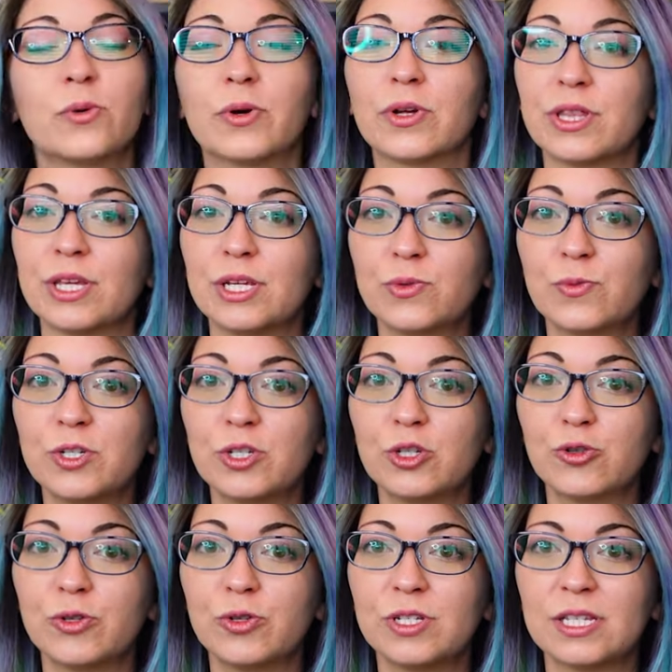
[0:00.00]
So are these ones
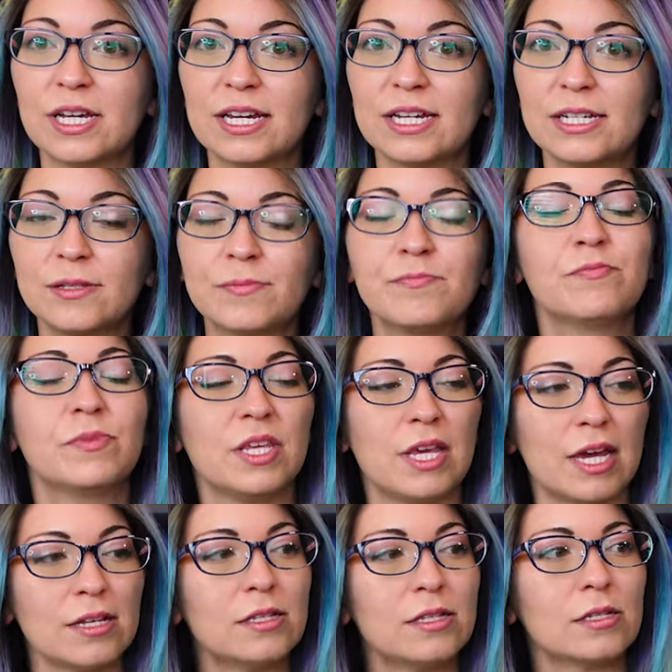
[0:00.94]
true to size?
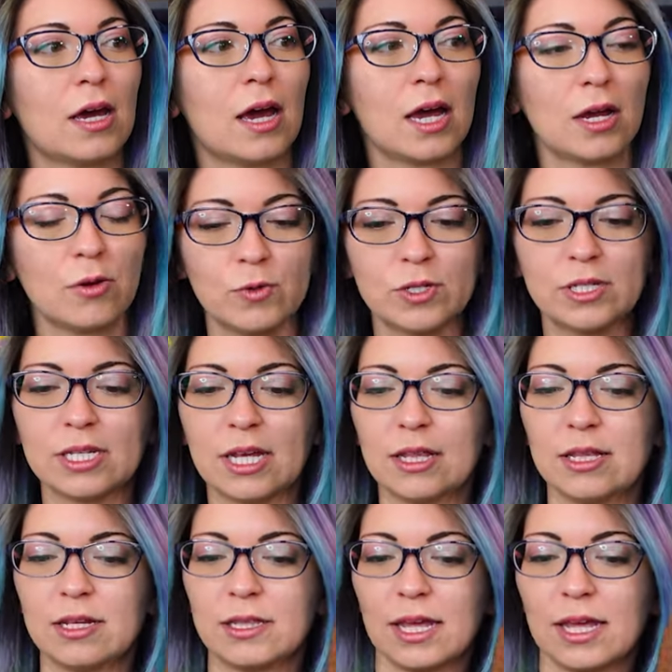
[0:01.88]
Yes, I would say
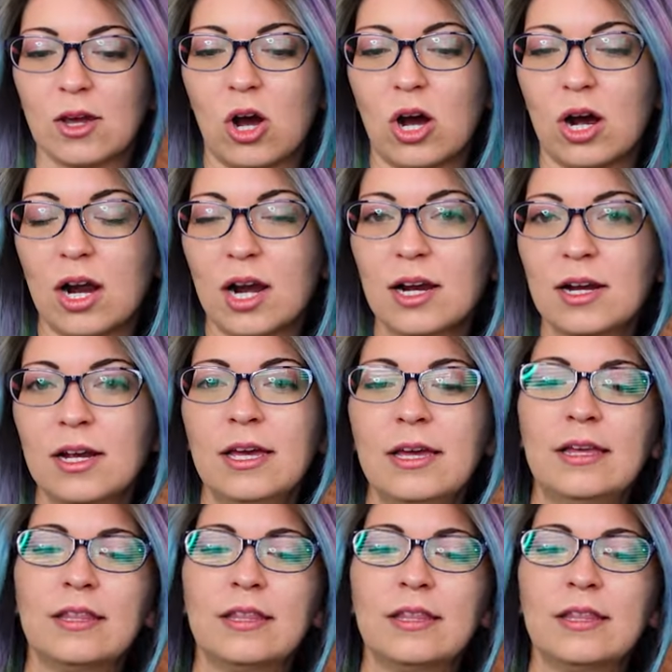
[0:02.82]
that they are.